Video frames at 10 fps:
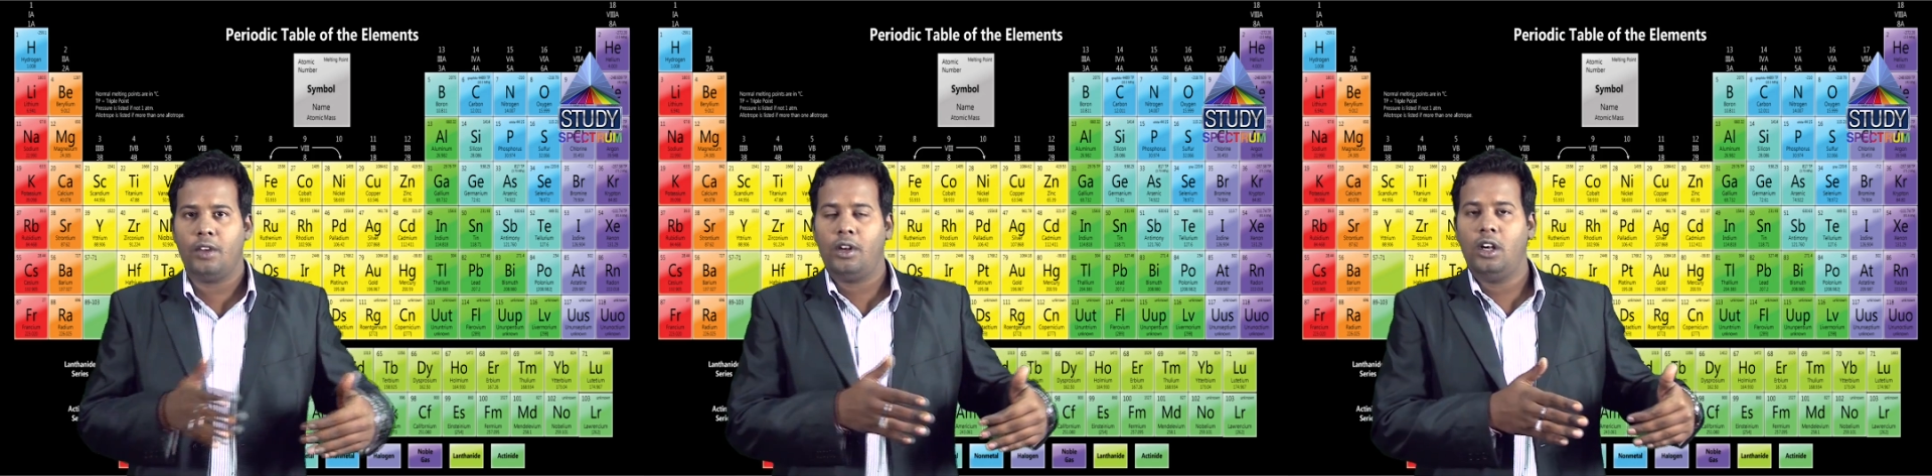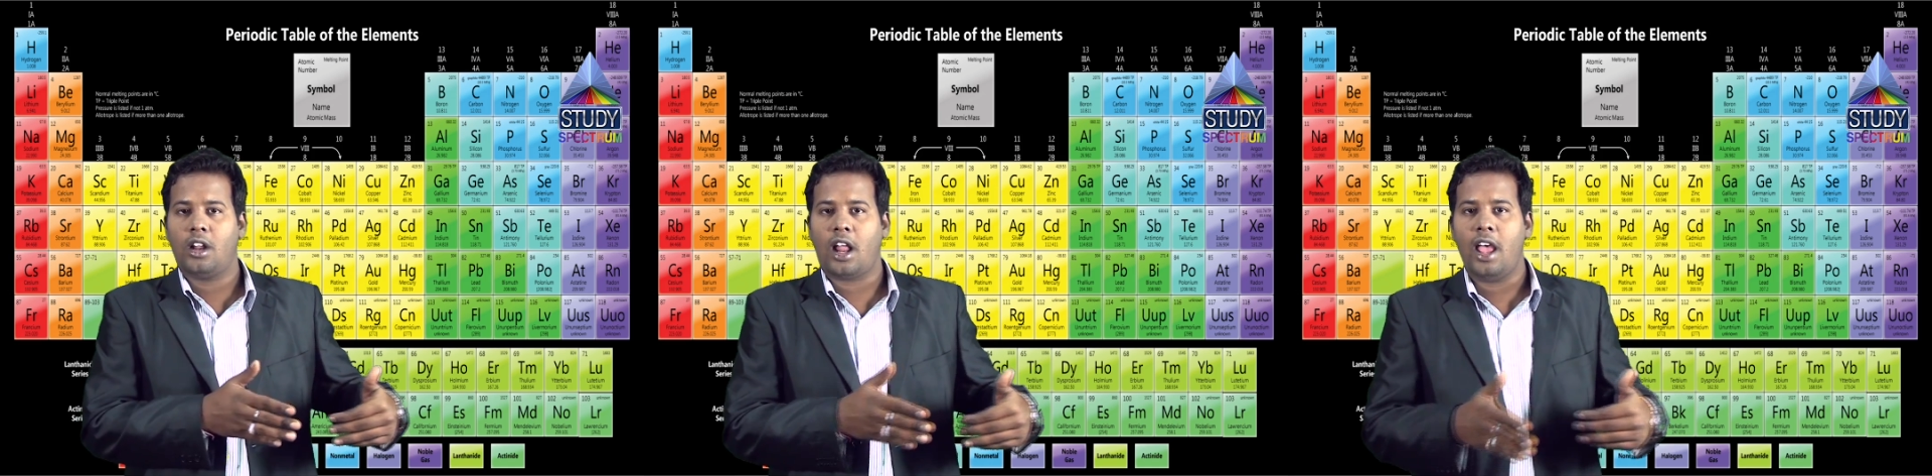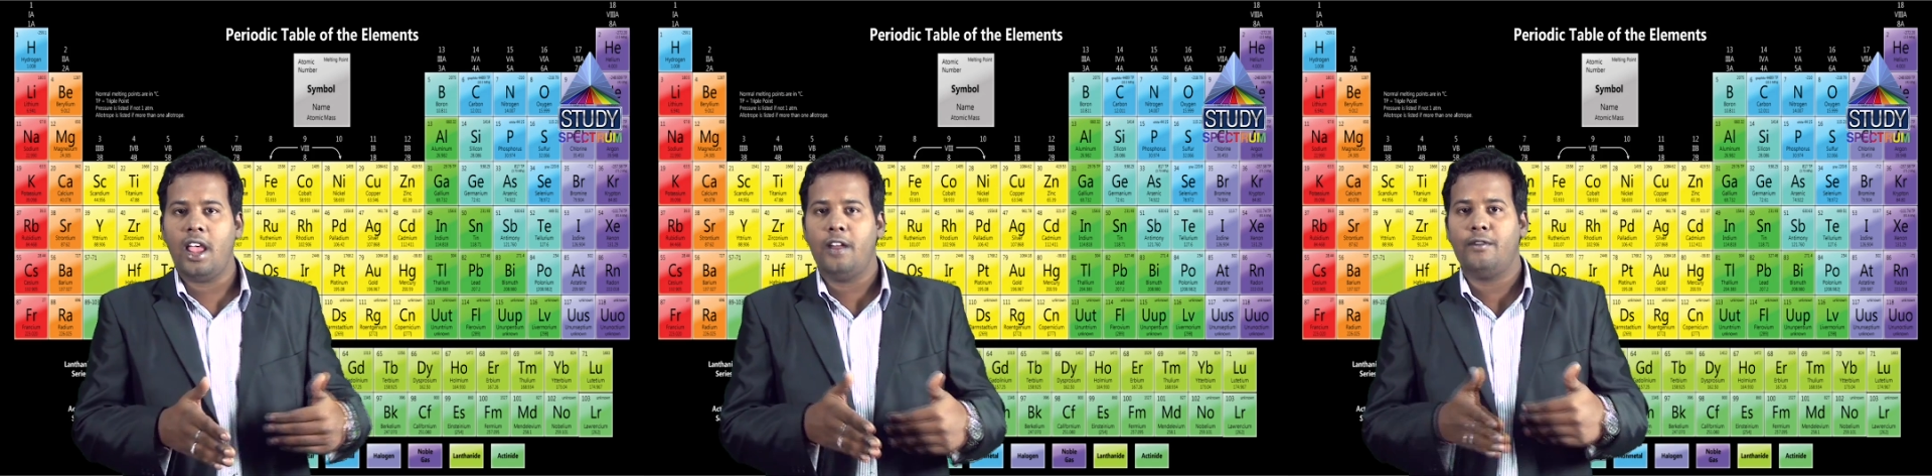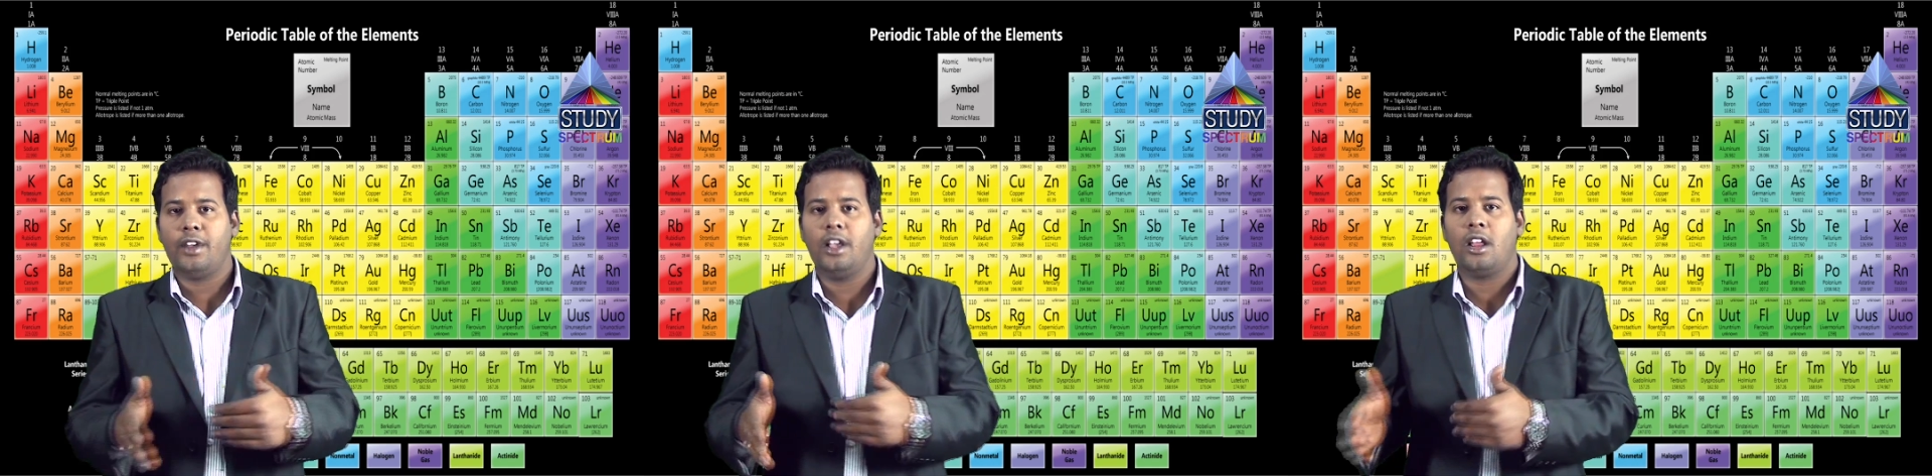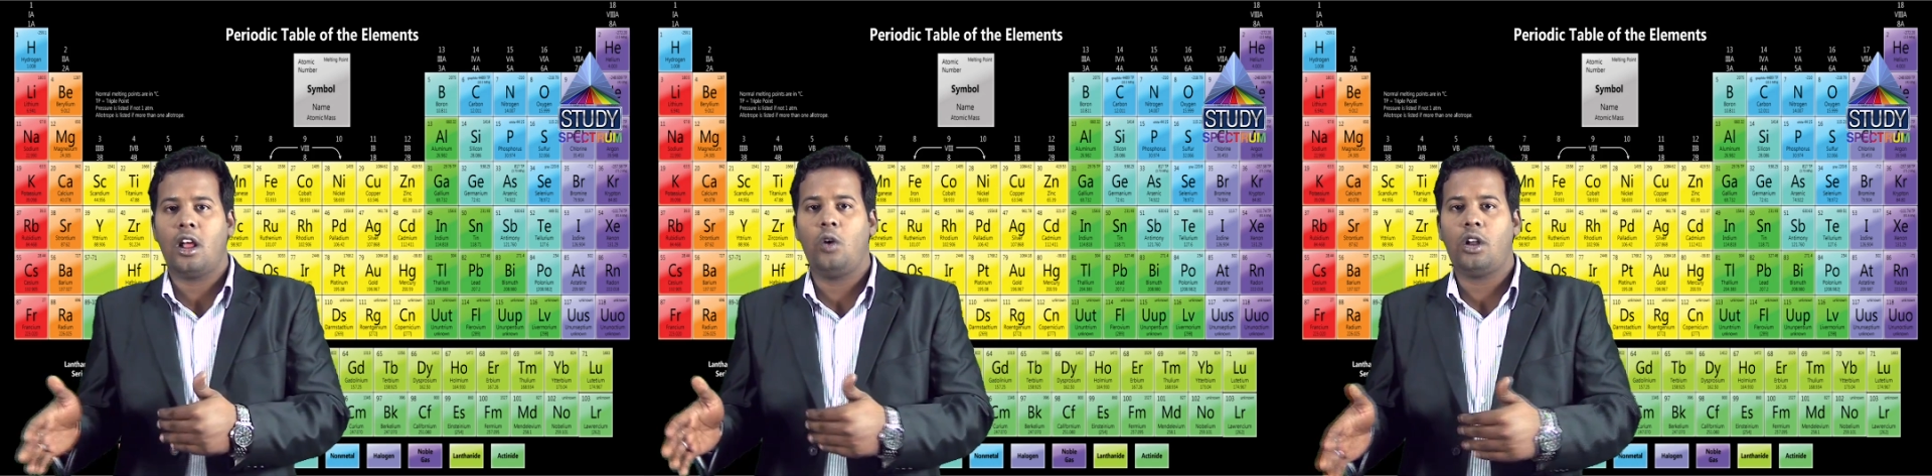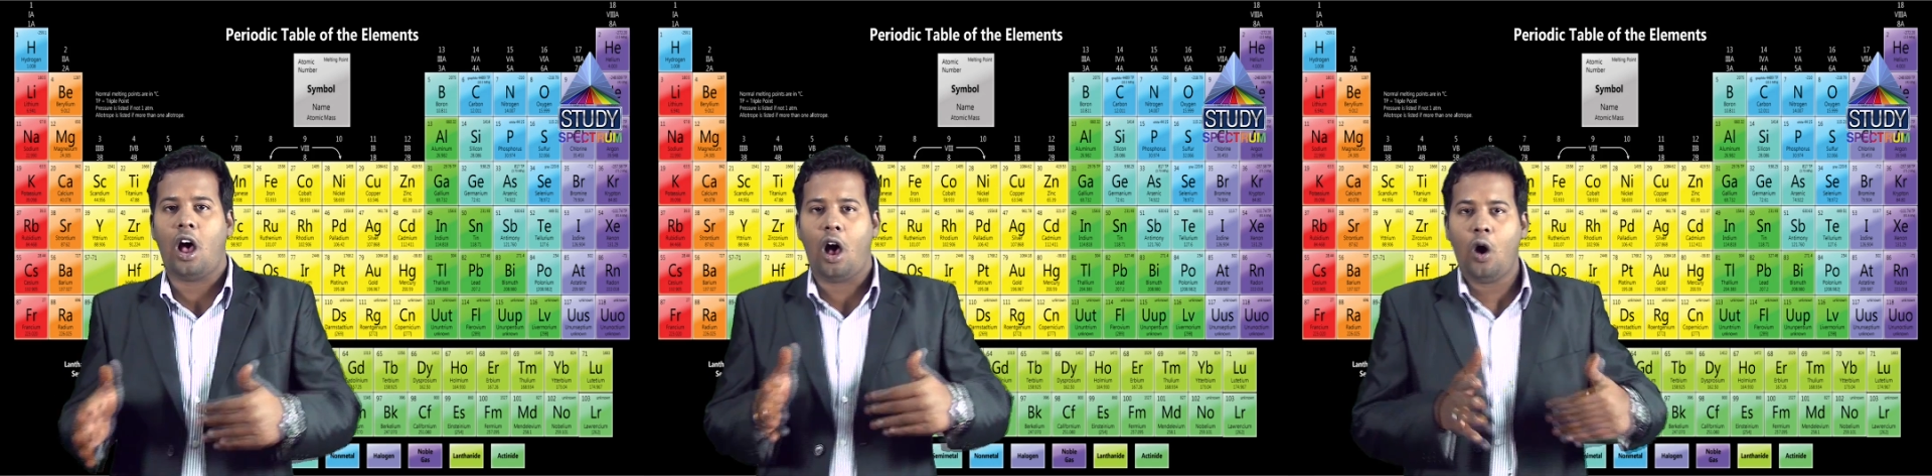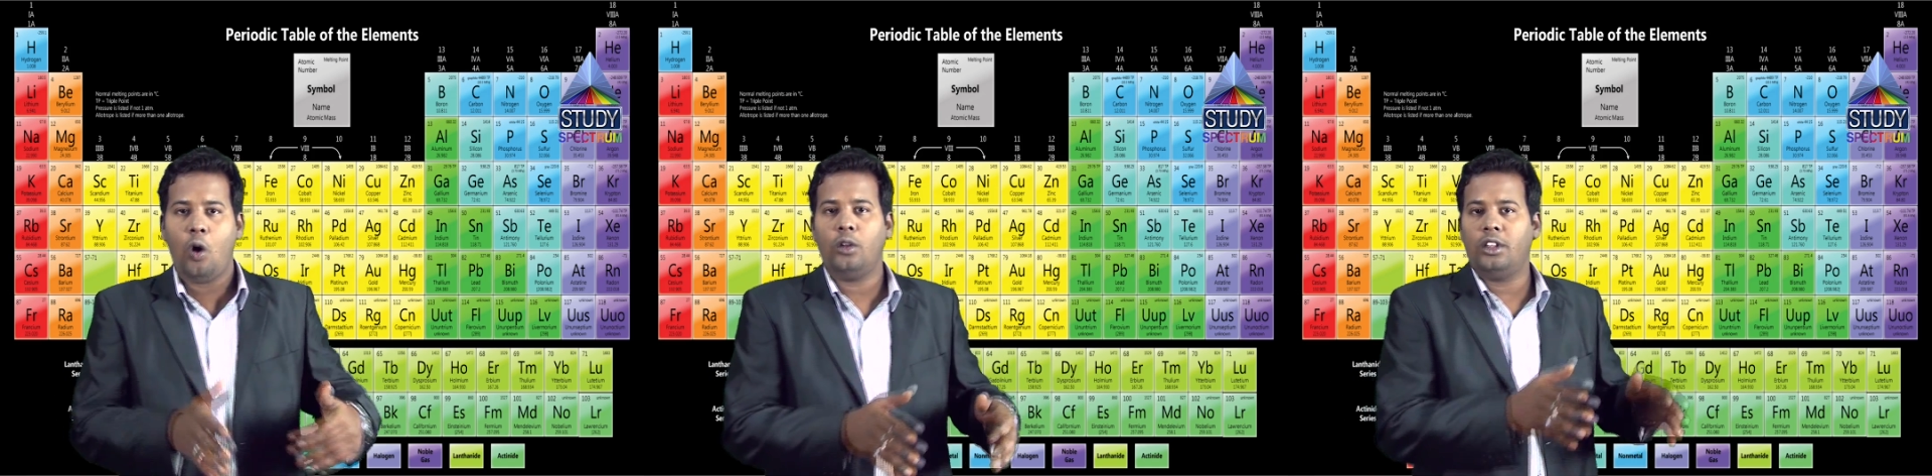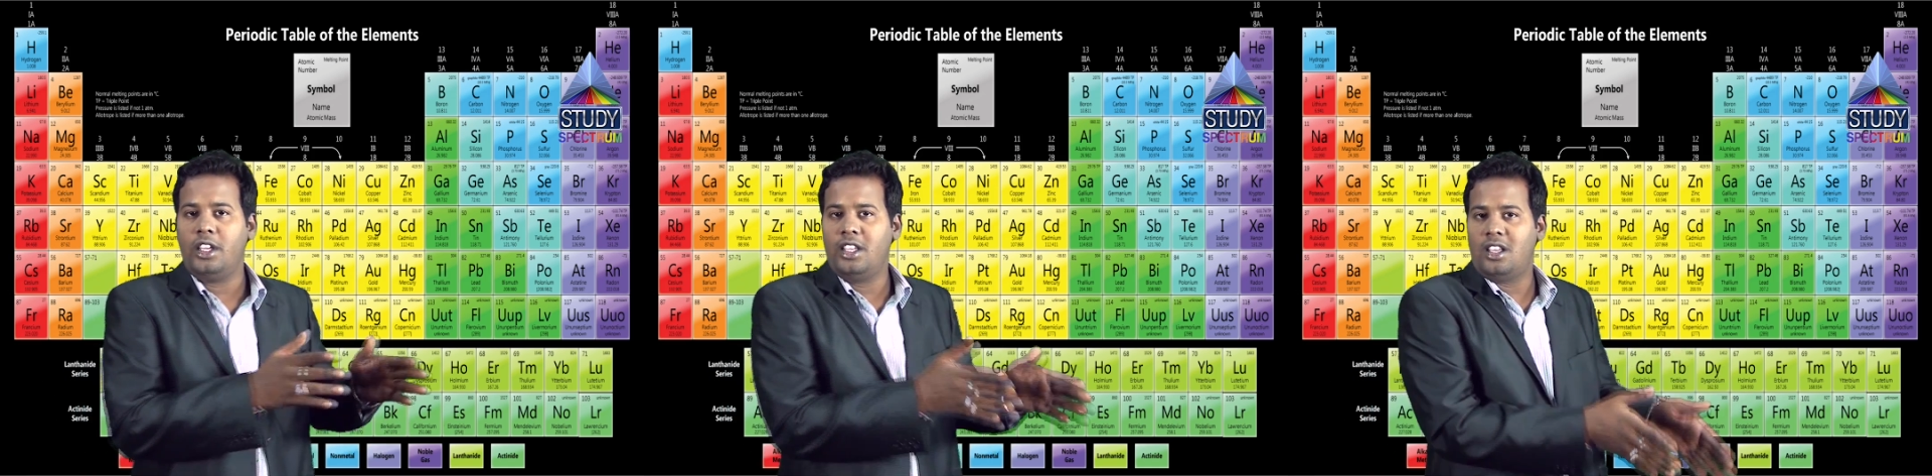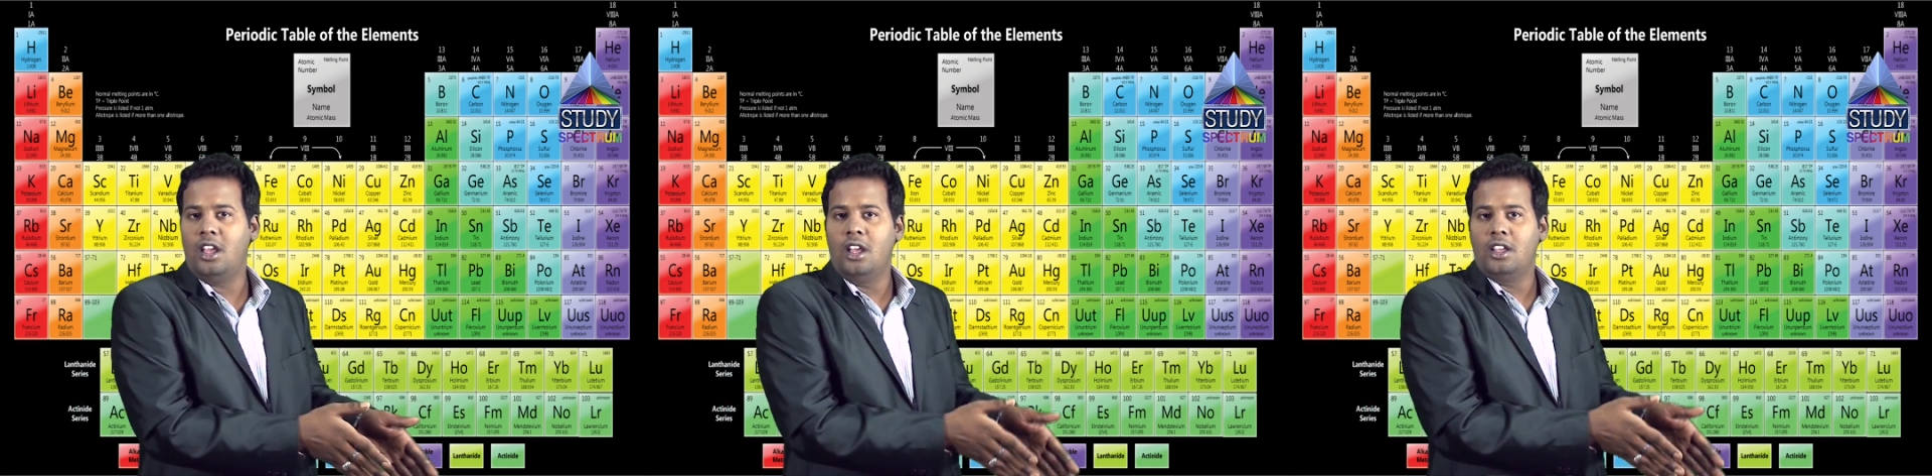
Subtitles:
we will try and figure out how these